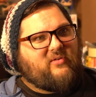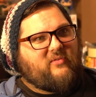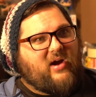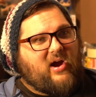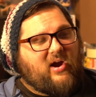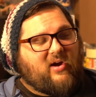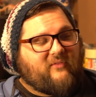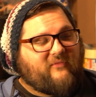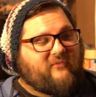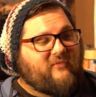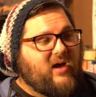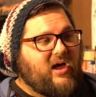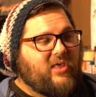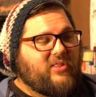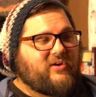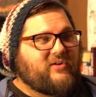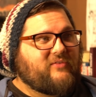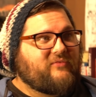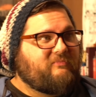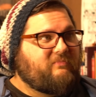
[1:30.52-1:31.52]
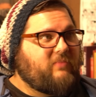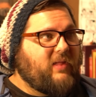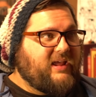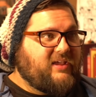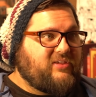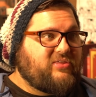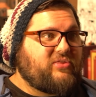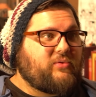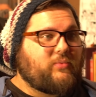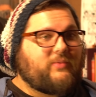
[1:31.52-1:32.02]
our other,
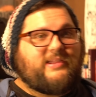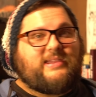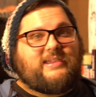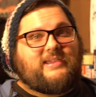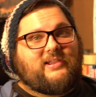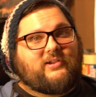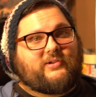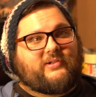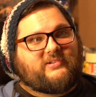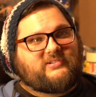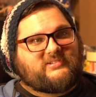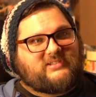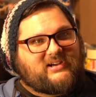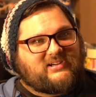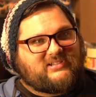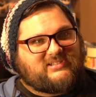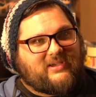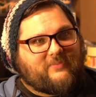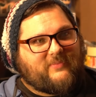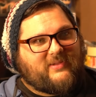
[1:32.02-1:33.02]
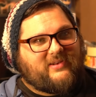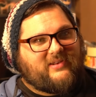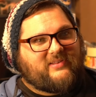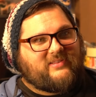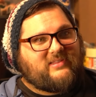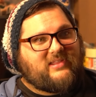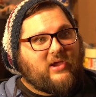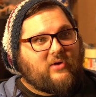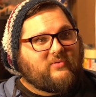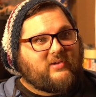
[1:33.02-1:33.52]
3 heroes that are summoned
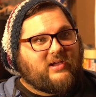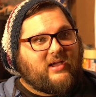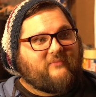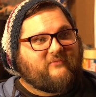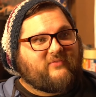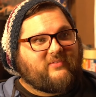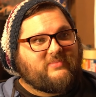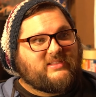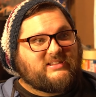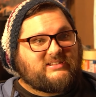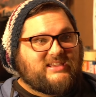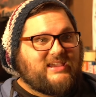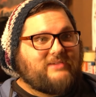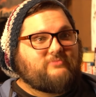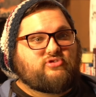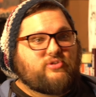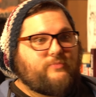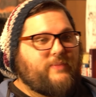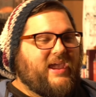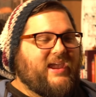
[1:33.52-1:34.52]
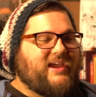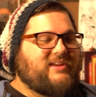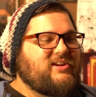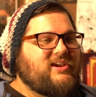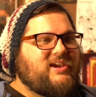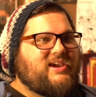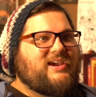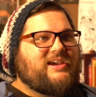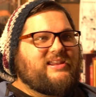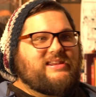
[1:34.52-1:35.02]
don't come from the same Japan
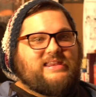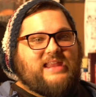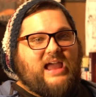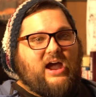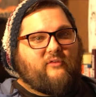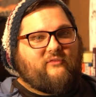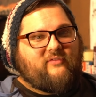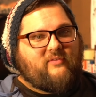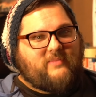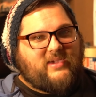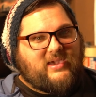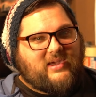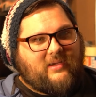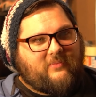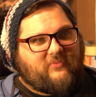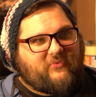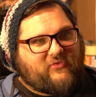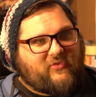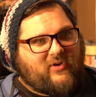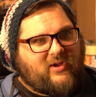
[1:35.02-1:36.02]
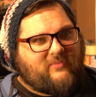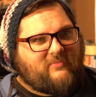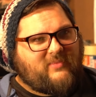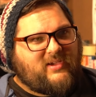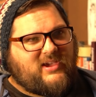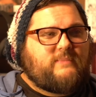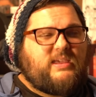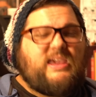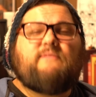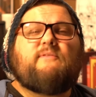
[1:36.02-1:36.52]
Naofumi comes from.
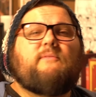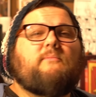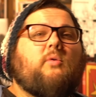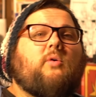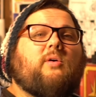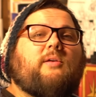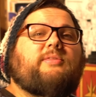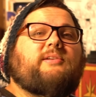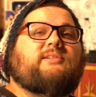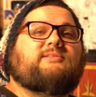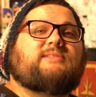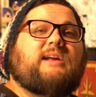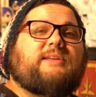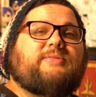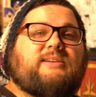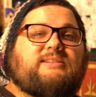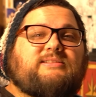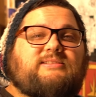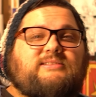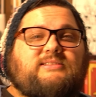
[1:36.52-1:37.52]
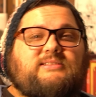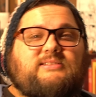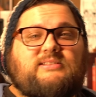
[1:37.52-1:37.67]
Even more, there's not this